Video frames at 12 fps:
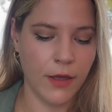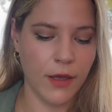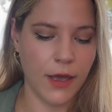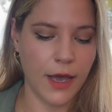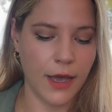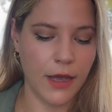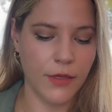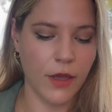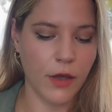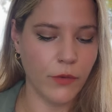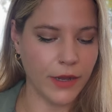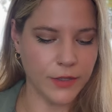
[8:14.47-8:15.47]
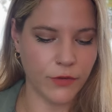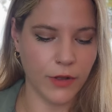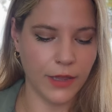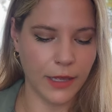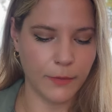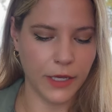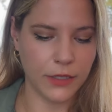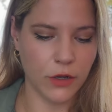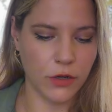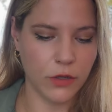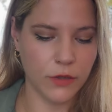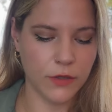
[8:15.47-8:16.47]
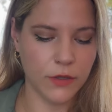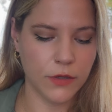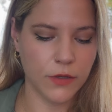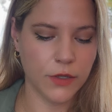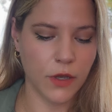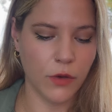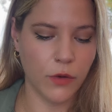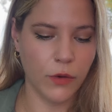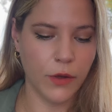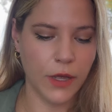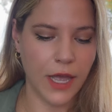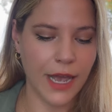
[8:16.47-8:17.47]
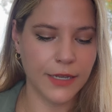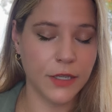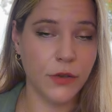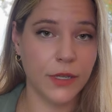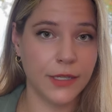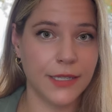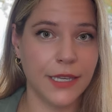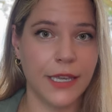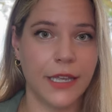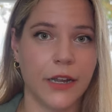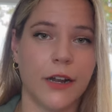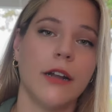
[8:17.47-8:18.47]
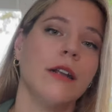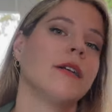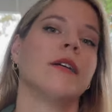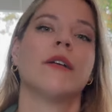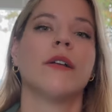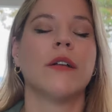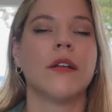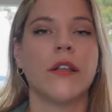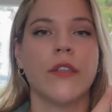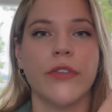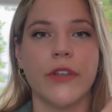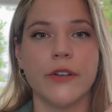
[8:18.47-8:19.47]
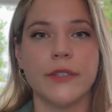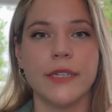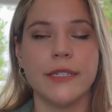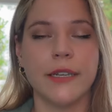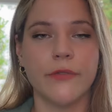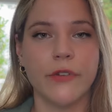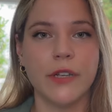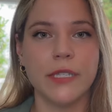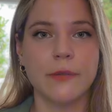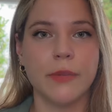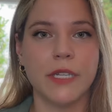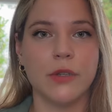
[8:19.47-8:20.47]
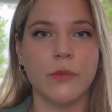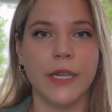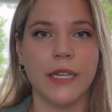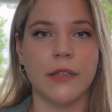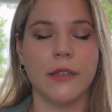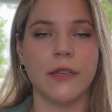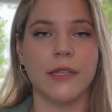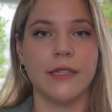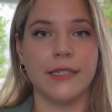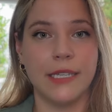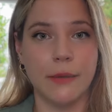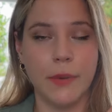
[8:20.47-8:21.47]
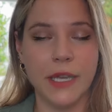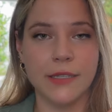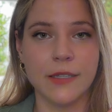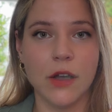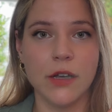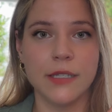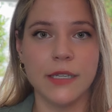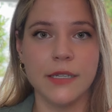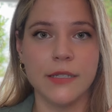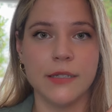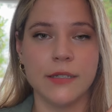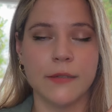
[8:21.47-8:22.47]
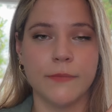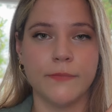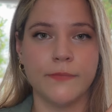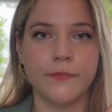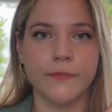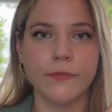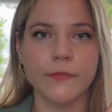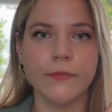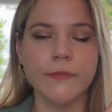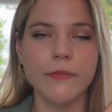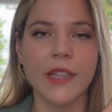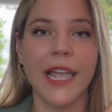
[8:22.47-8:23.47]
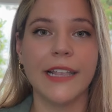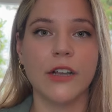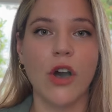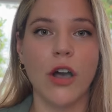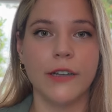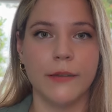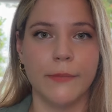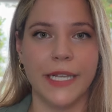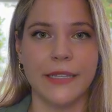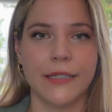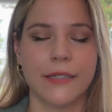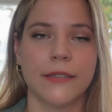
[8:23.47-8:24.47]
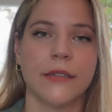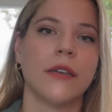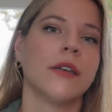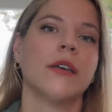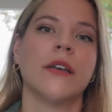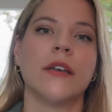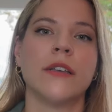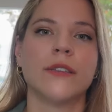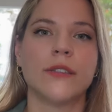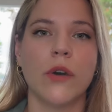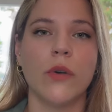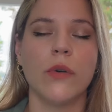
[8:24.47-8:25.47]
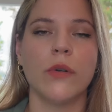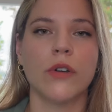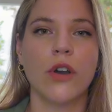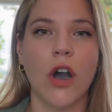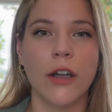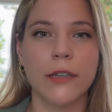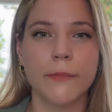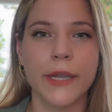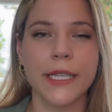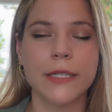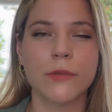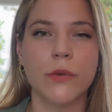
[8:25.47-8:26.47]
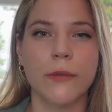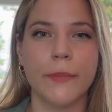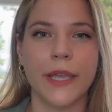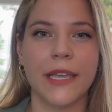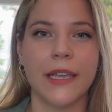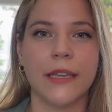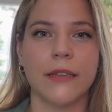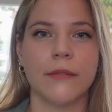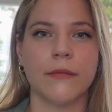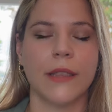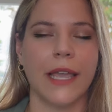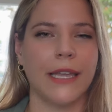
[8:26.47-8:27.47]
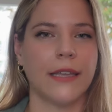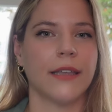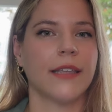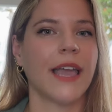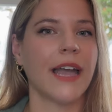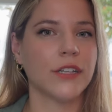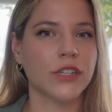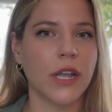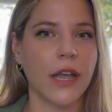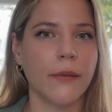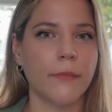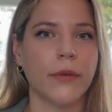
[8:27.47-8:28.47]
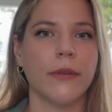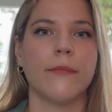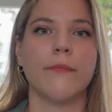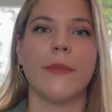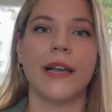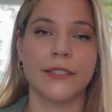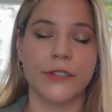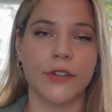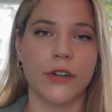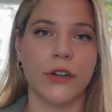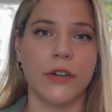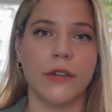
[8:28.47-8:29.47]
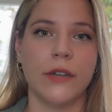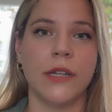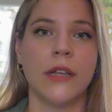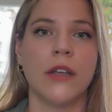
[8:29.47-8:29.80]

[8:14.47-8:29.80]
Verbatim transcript: uh, a restaurant like McDonald's. So as you can see here, there's a difference between dipping sauces and condiments. So condiments would be like ketchup, mustard,